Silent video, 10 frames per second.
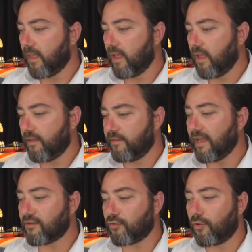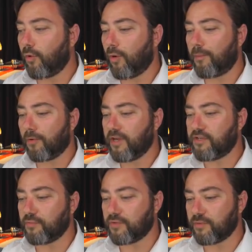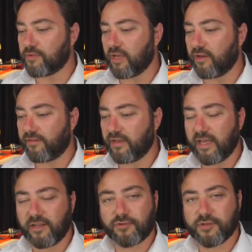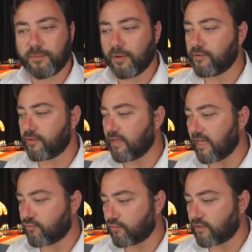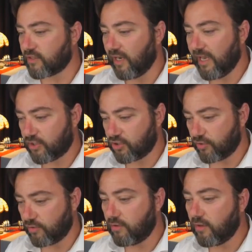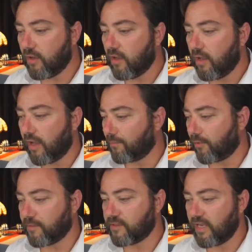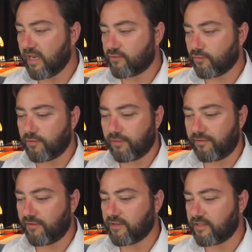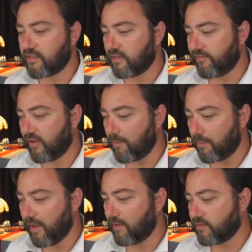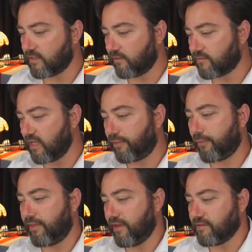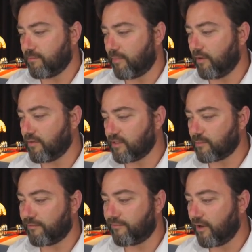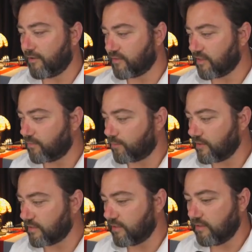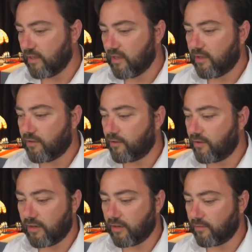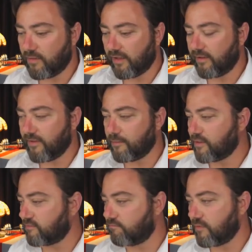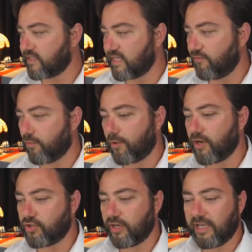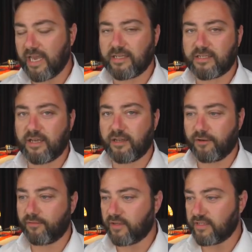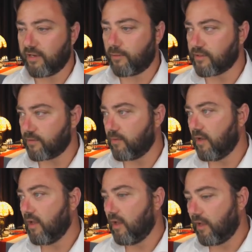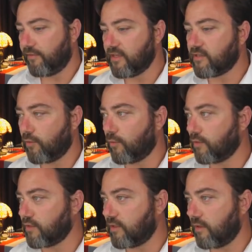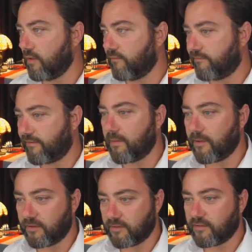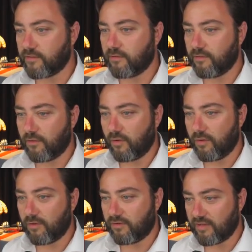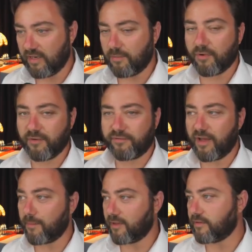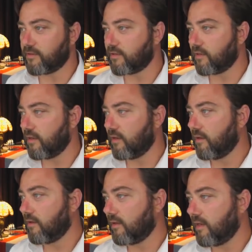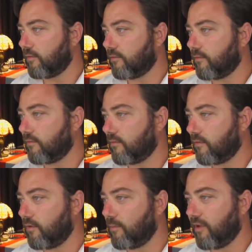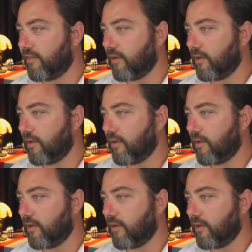natural cooperation was observed in nature as opposed to natural selection, and promised extraordinary advances that never came about. And obviously 3,000 biologists were fired or sent to prison. You know, like, there was state repression against the idea of Lysenkoism, and this caused famines, deliberate famines. Now, you might think, well,